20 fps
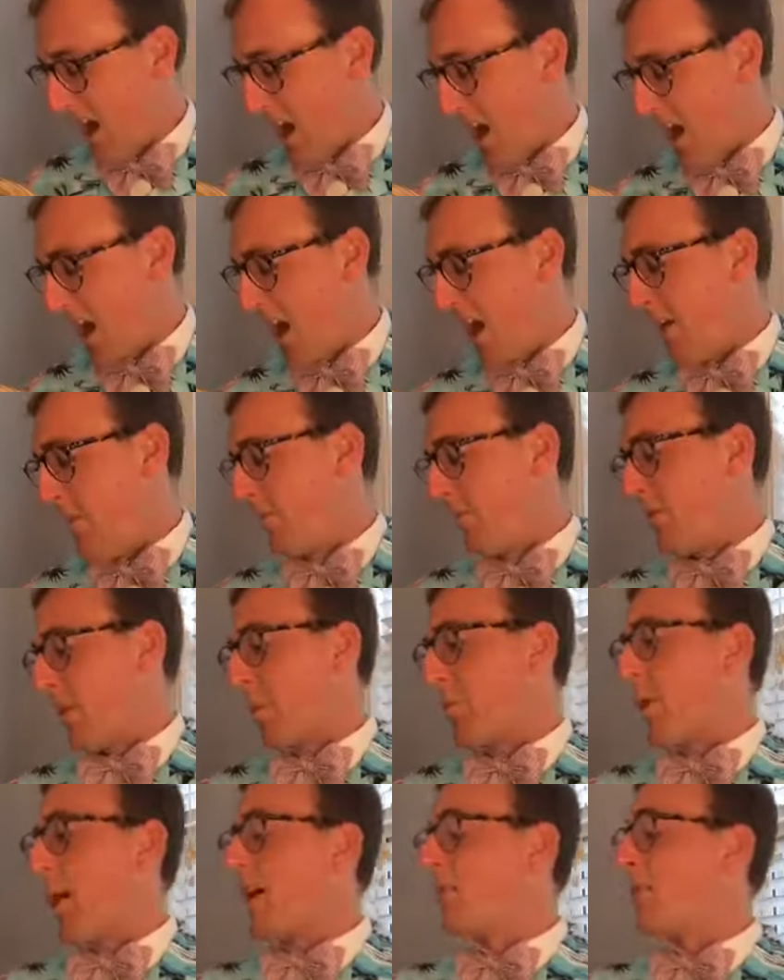Um, the
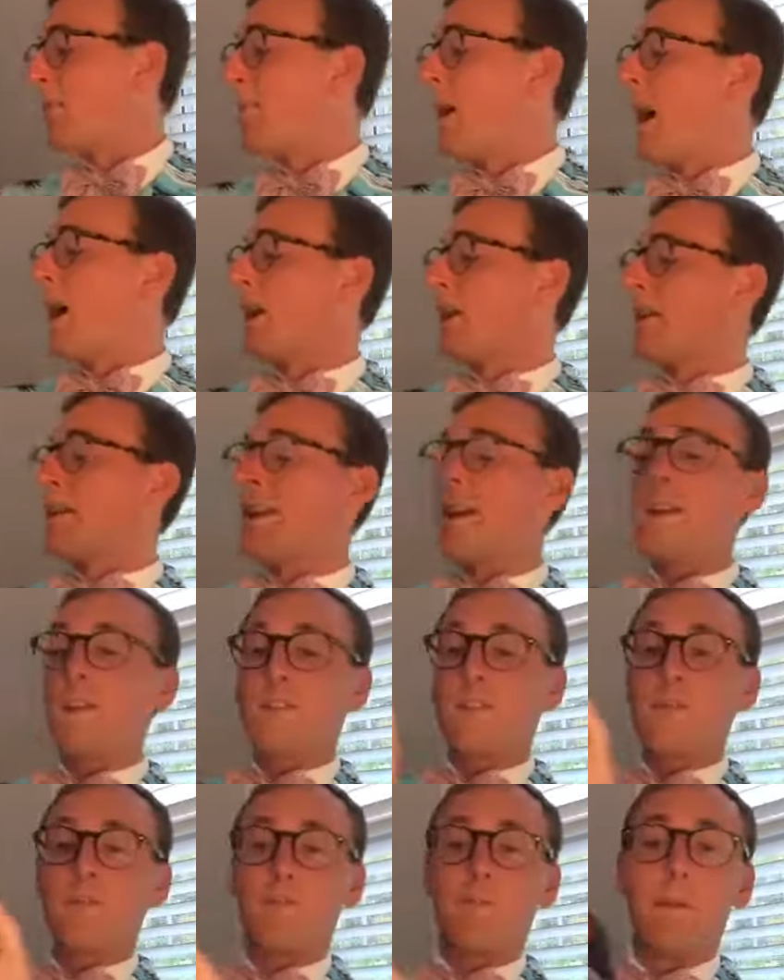Price of
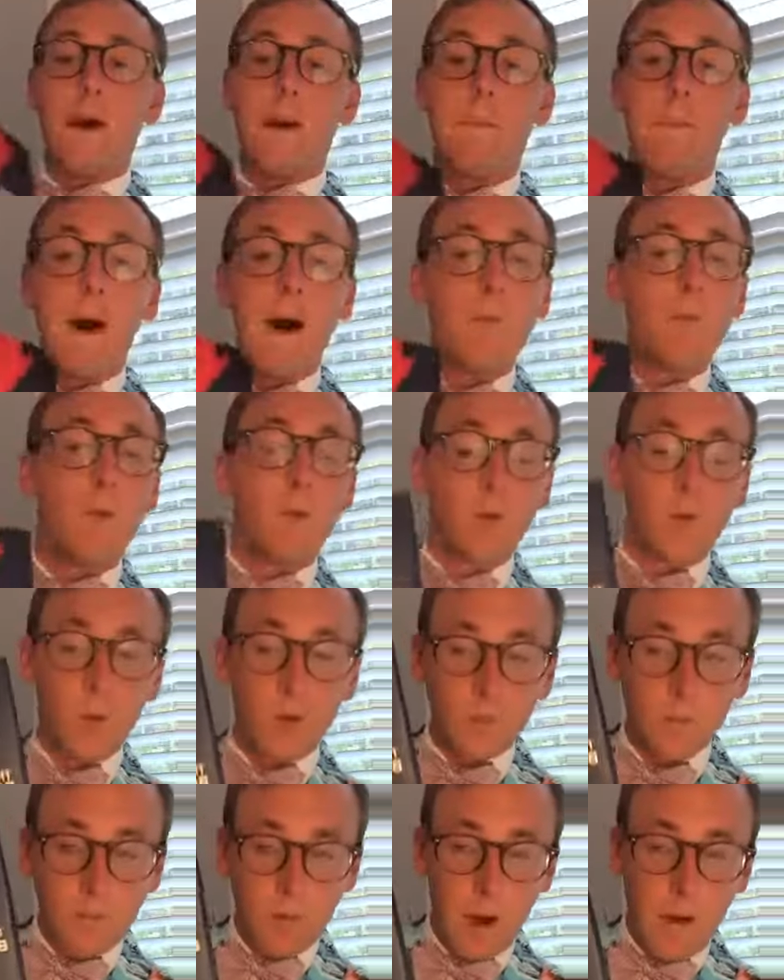Politics, by Bob
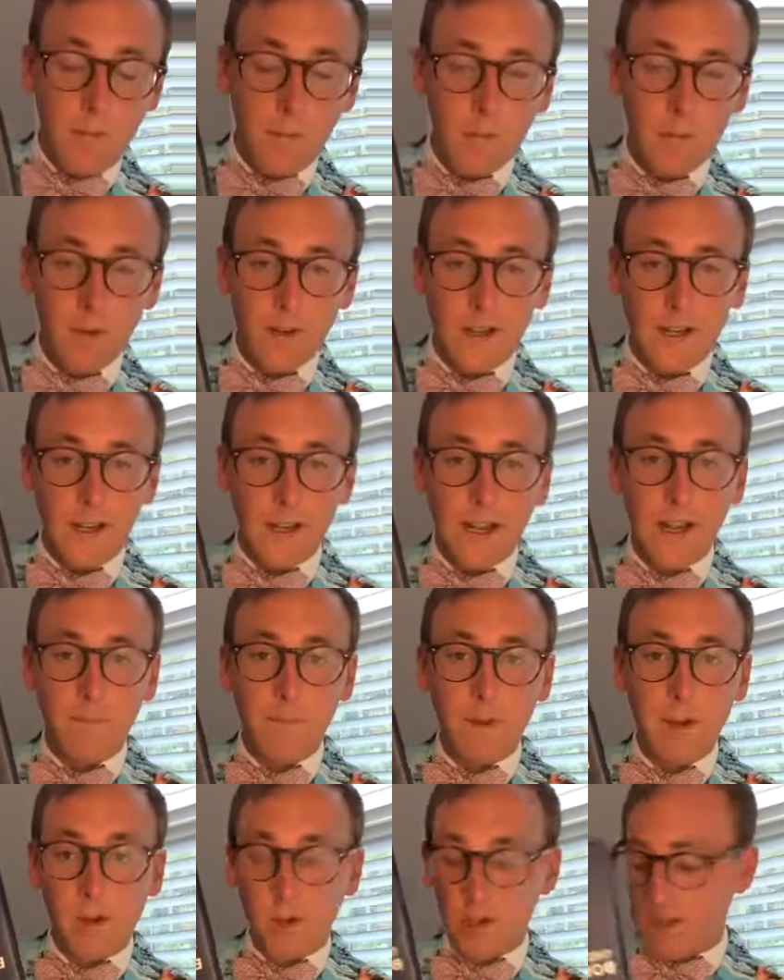Woodward, probably
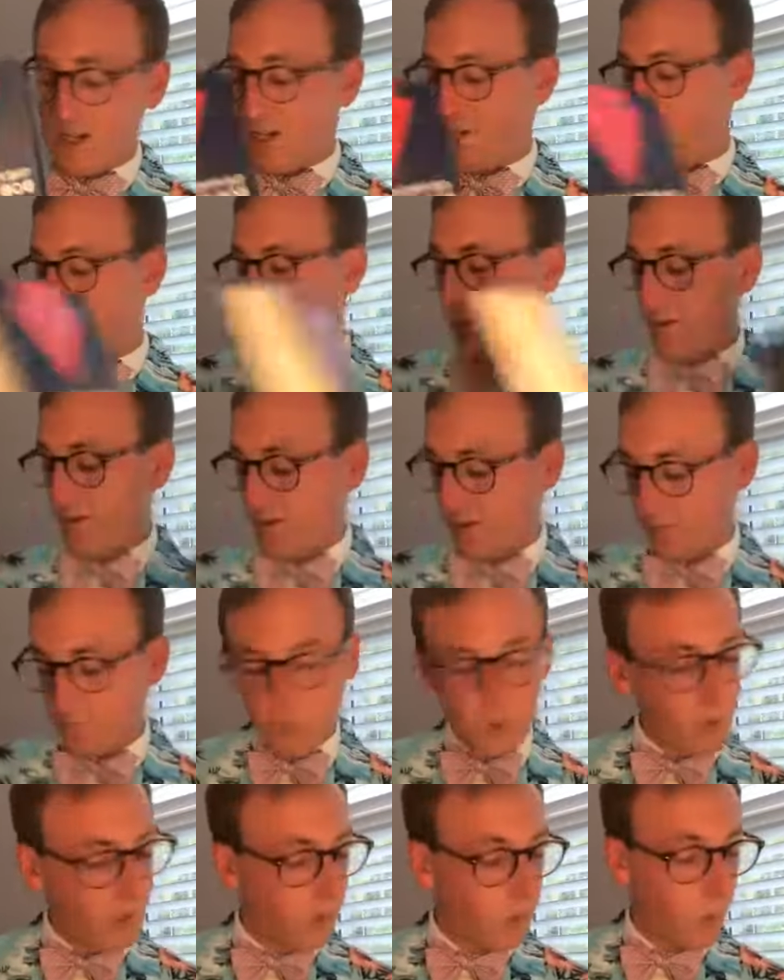um, guaranteed to put you to sleep
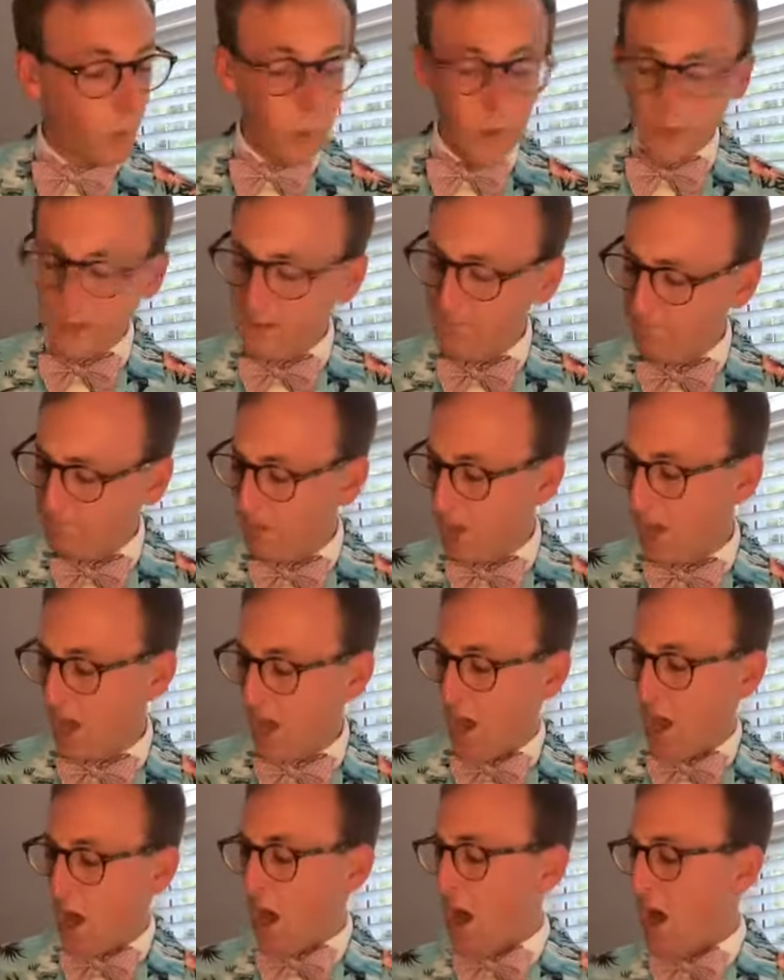pretty quickly.
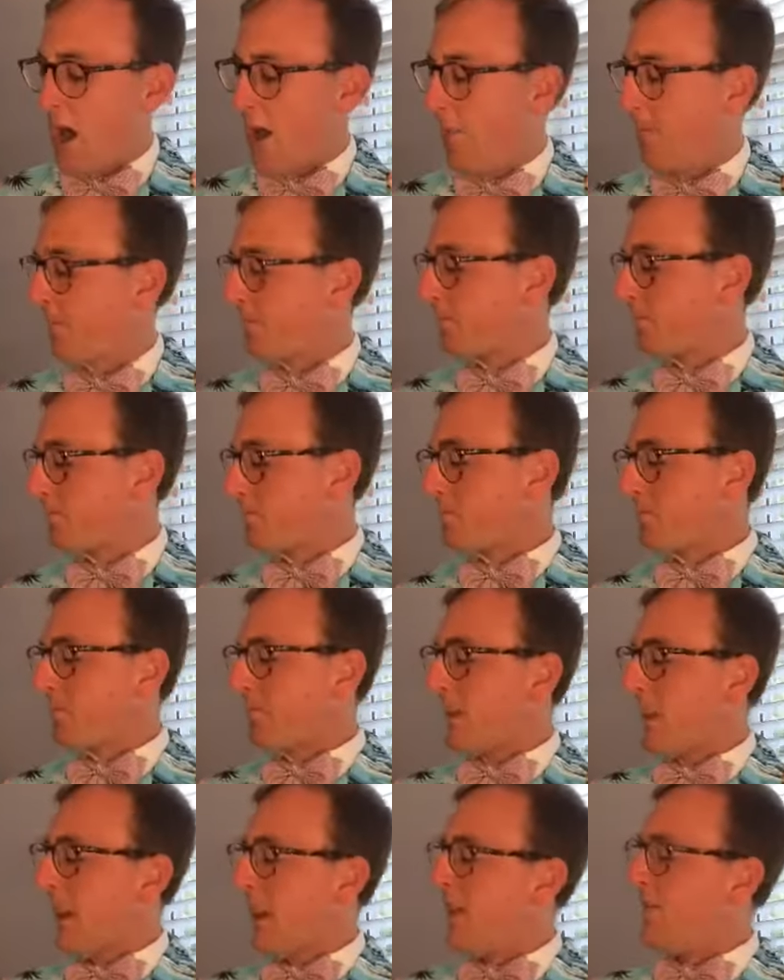Um,
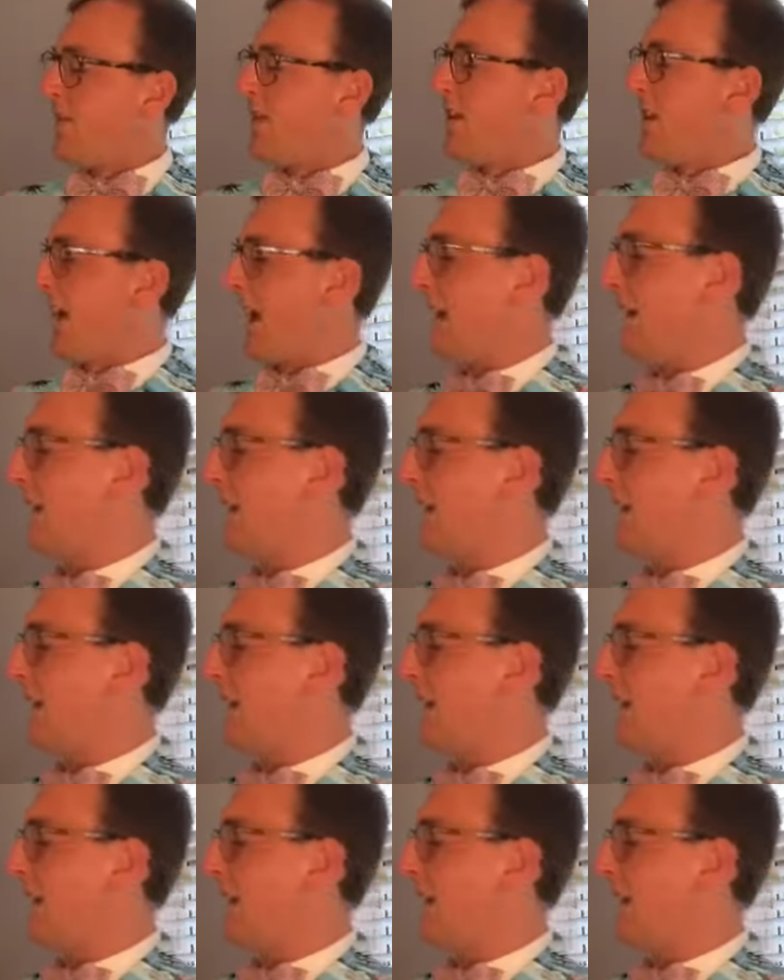and then a